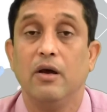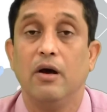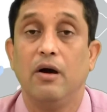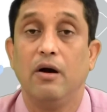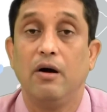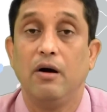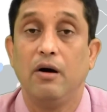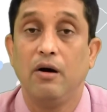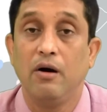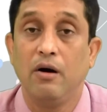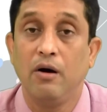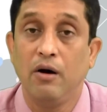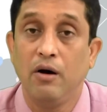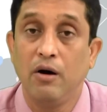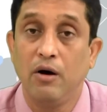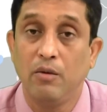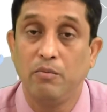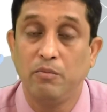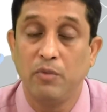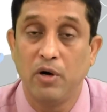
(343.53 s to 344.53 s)

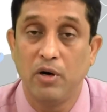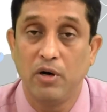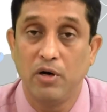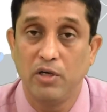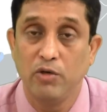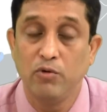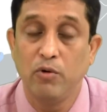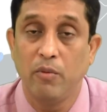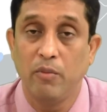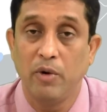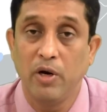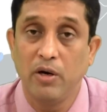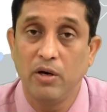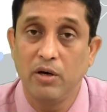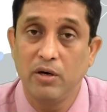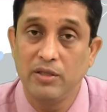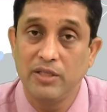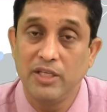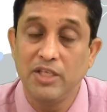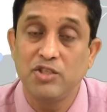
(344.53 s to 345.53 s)

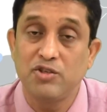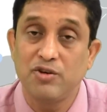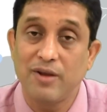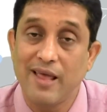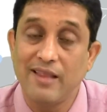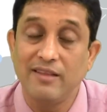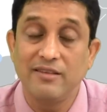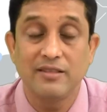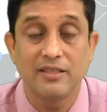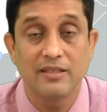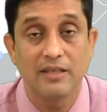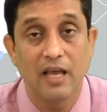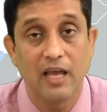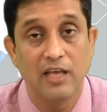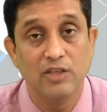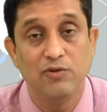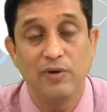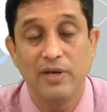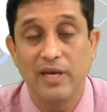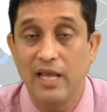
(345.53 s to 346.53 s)
the strengths
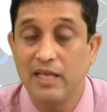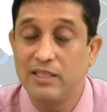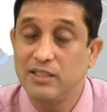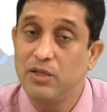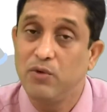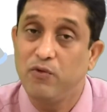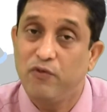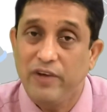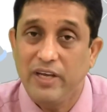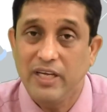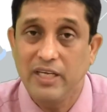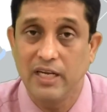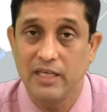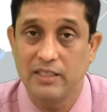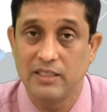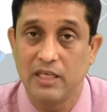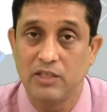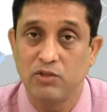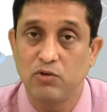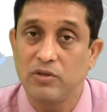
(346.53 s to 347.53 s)
as well as the weaknesses.